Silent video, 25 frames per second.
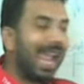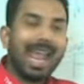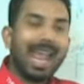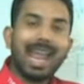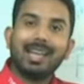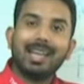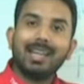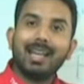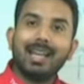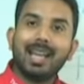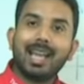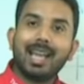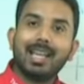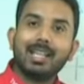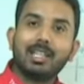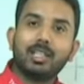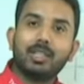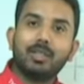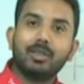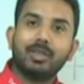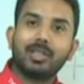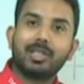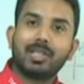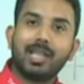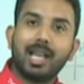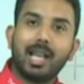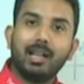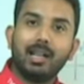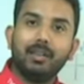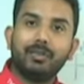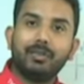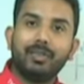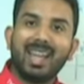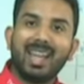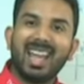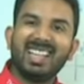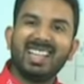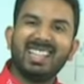analyze
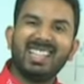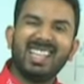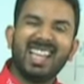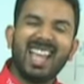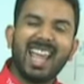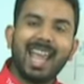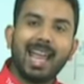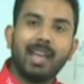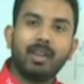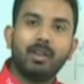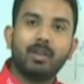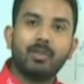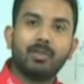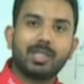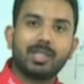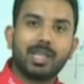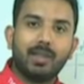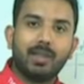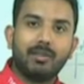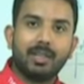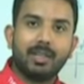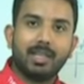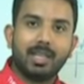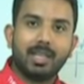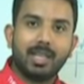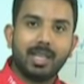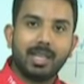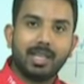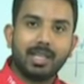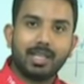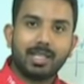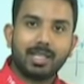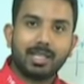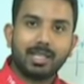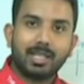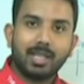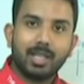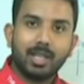yourself at the end of 7 days
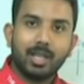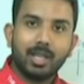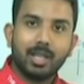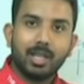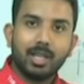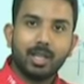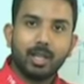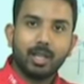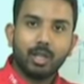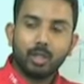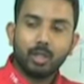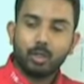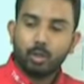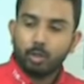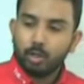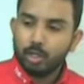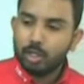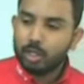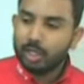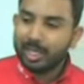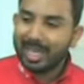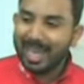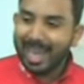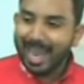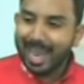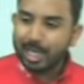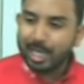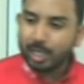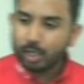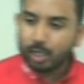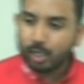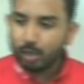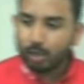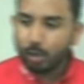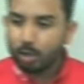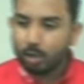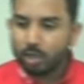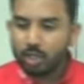to
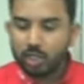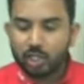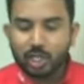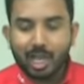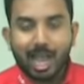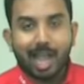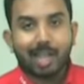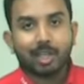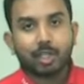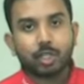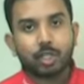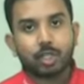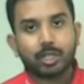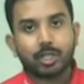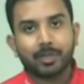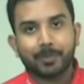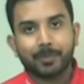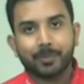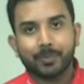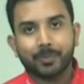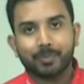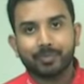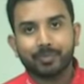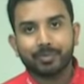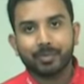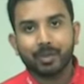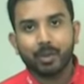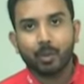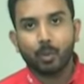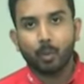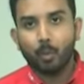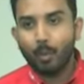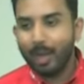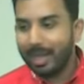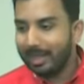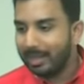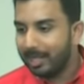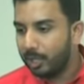gauge or judge
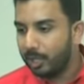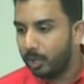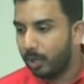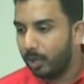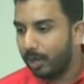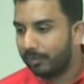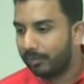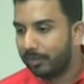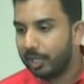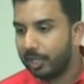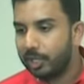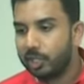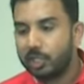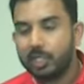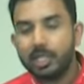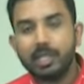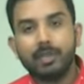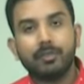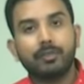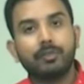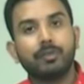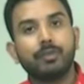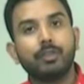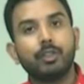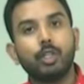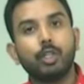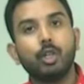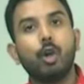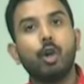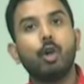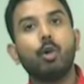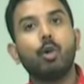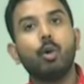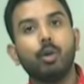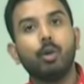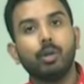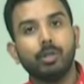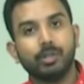whether you have achieved
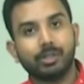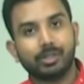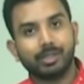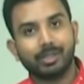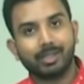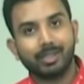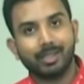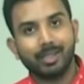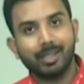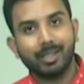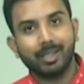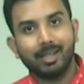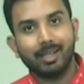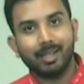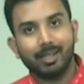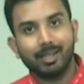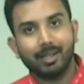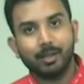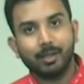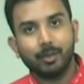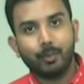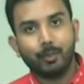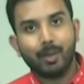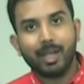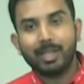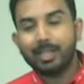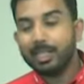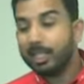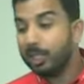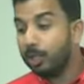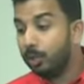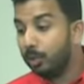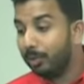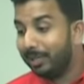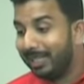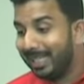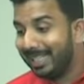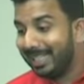your goals, whether
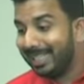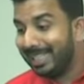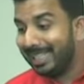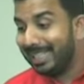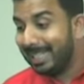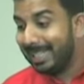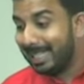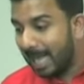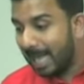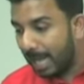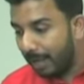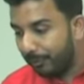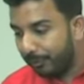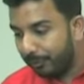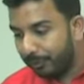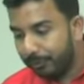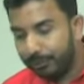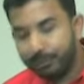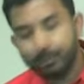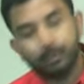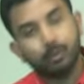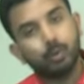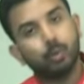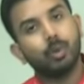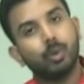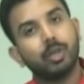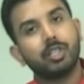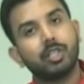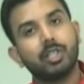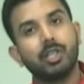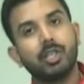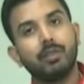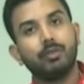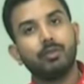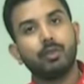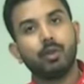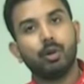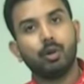you did enough to
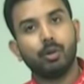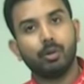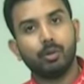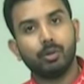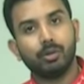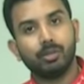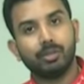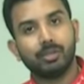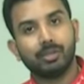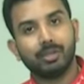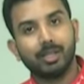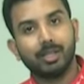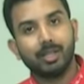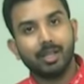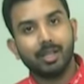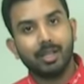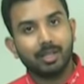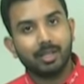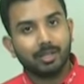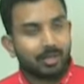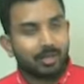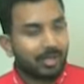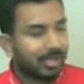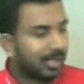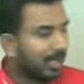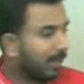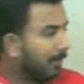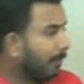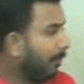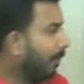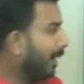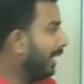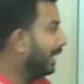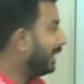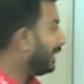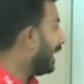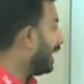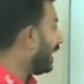achieve your goals. So simply